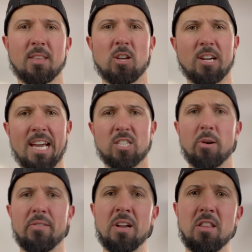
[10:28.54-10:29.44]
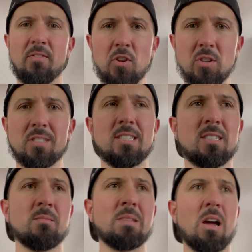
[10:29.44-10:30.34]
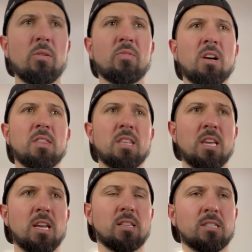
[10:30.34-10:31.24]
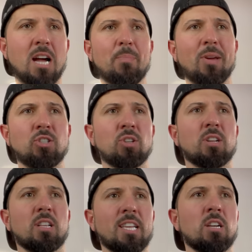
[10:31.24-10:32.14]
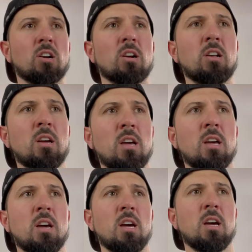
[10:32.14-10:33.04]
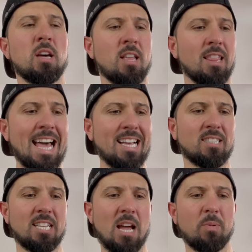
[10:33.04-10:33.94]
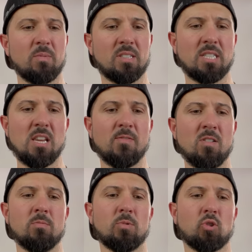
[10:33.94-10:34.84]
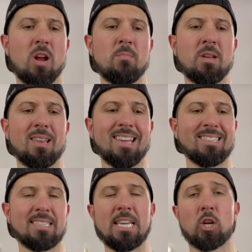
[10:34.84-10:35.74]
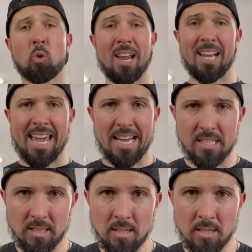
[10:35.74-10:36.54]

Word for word: Okay, so we've done the fuel system. Now we've done the top engine cleaner. Last step of the Seafoam treatment is the crankcase